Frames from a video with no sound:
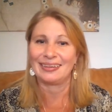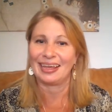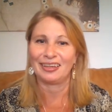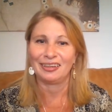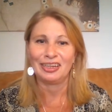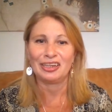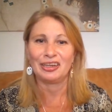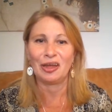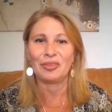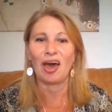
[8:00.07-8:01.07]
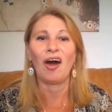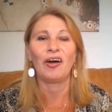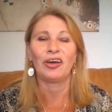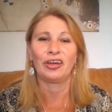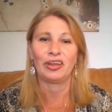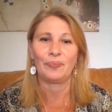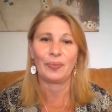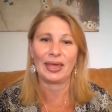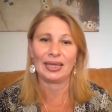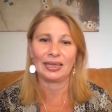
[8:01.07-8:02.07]
it, you know, that aren't going to
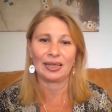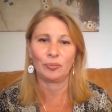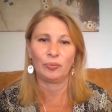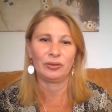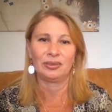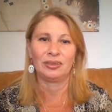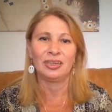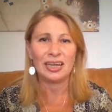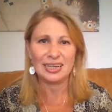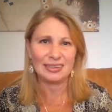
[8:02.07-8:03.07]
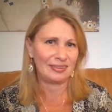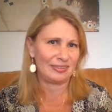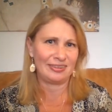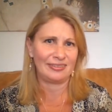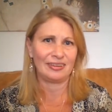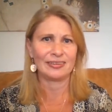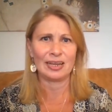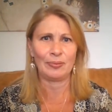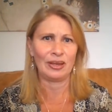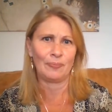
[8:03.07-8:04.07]
be like, she's still
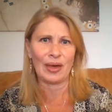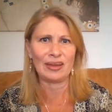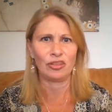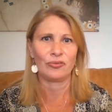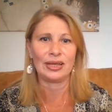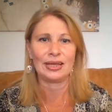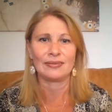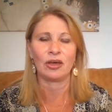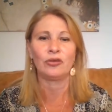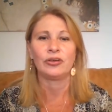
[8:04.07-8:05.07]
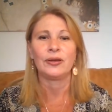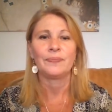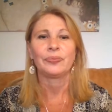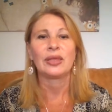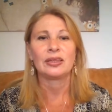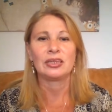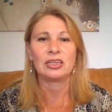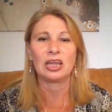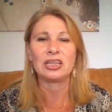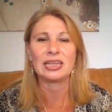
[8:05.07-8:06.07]
sleeping in your bed at 3 years old.
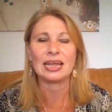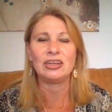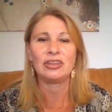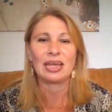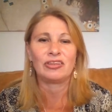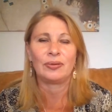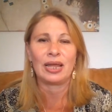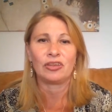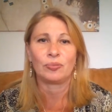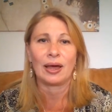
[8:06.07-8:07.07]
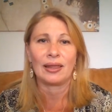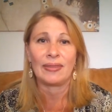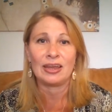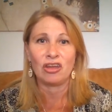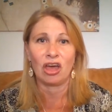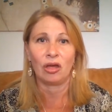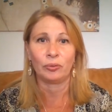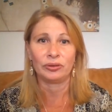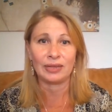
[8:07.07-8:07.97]
They're doing it as well, and they know.